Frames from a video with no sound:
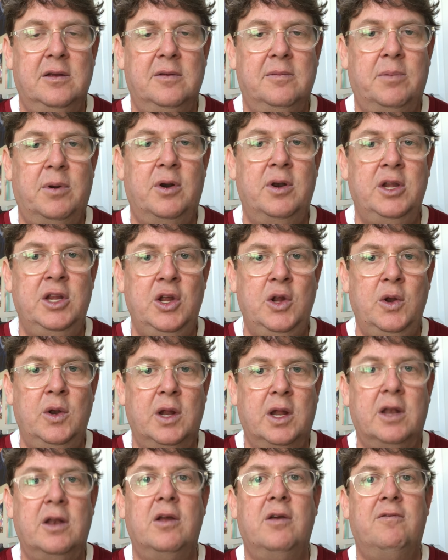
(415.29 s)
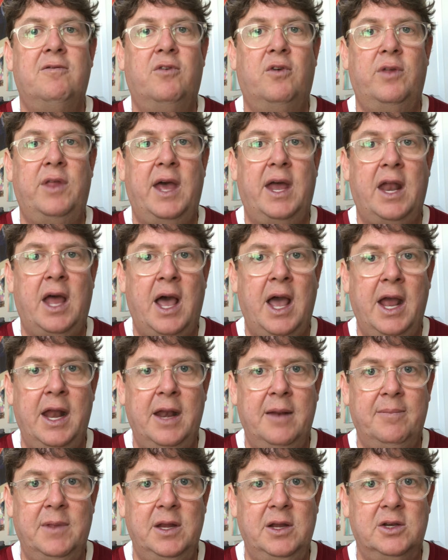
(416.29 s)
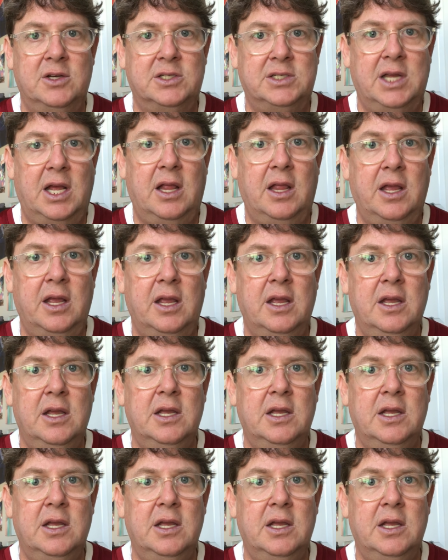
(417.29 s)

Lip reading: per unit for that item that you're selling.